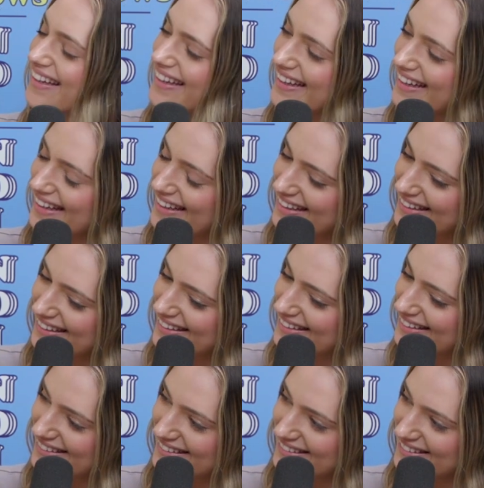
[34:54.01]

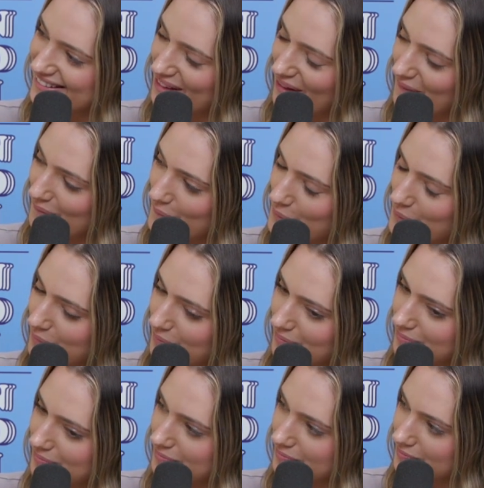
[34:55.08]

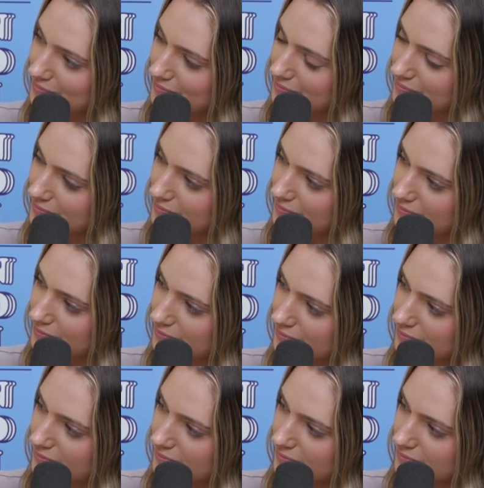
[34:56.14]
[no speech]